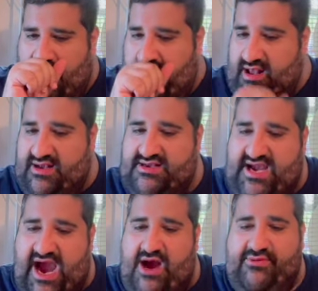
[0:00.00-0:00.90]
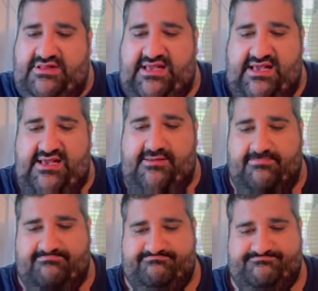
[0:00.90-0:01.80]
cowardly,
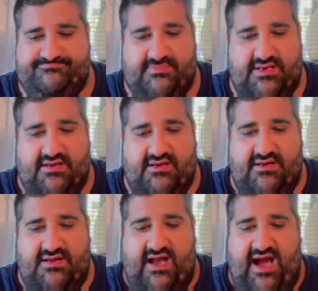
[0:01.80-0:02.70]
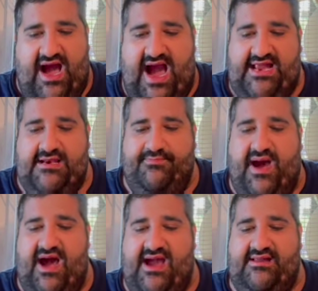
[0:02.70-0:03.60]
hiding
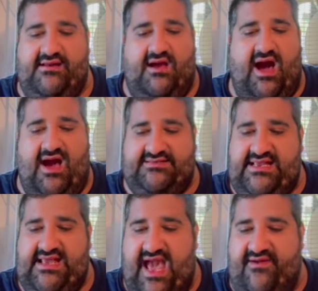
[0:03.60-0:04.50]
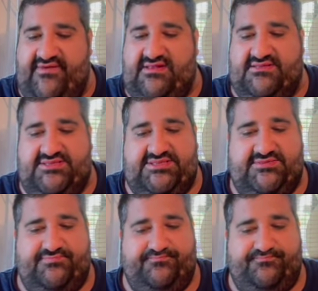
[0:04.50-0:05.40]
behind R.D.
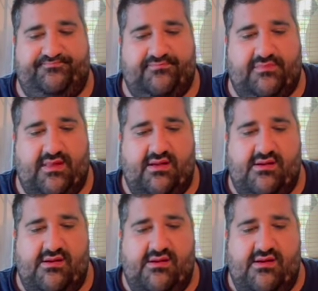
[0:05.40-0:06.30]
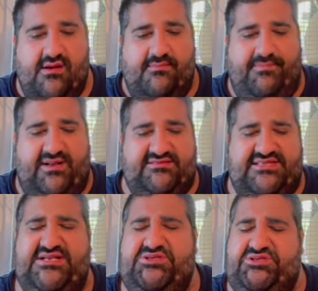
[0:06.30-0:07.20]
Evans. But
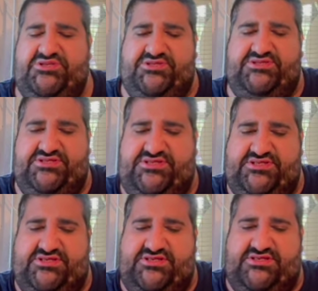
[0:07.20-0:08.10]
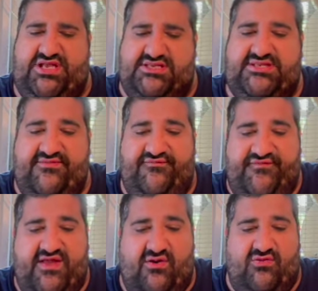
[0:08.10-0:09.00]
this doesn't
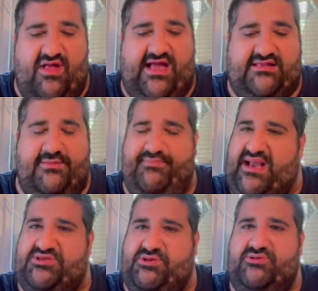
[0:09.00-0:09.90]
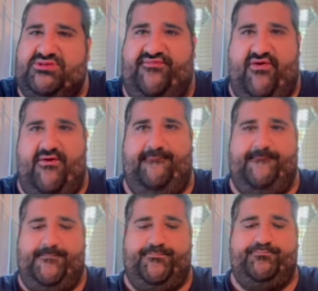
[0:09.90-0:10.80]
feel like the best use of her.
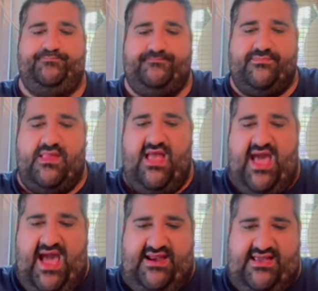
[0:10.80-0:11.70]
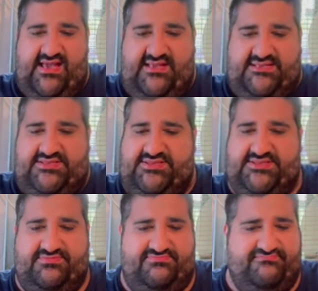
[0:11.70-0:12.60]
And
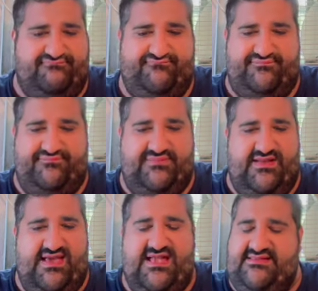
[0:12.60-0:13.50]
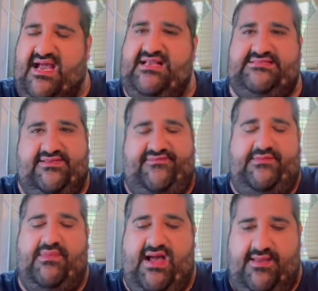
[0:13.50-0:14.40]
it's indecisive, in
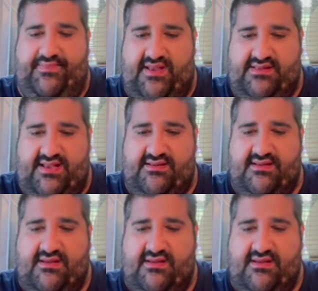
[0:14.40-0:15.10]
my opinion.